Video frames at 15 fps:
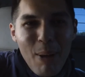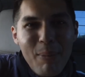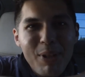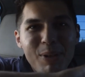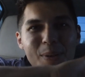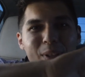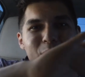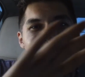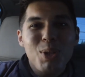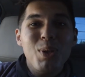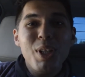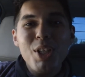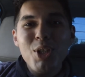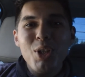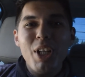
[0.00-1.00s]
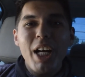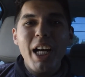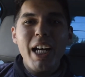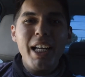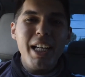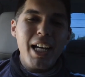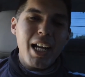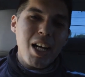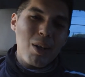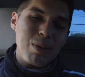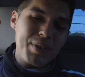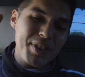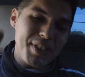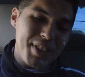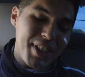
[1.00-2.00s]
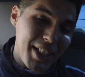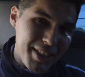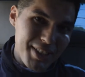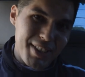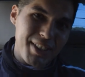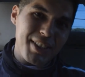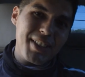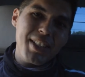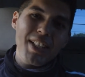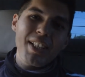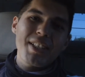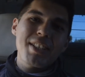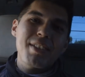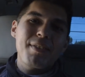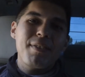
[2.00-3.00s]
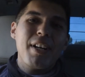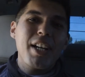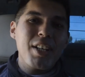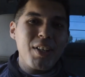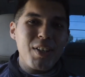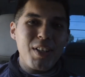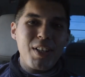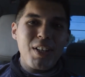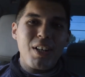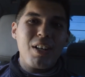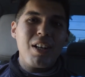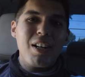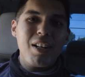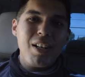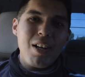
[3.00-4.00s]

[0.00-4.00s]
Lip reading: Between June and July, I was destined to find her a car